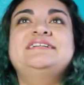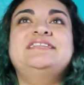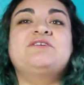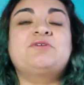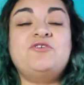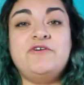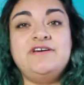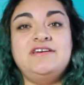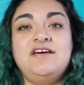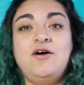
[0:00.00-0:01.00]
They were
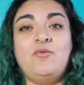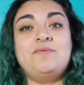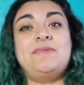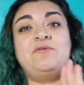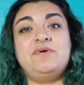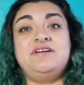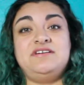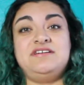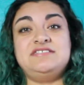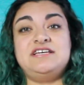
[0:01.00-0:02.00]
going one by
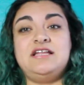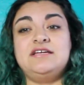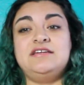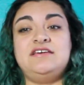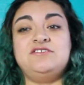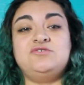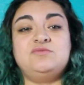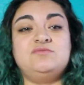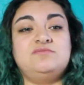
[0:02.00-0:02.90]
one, telling each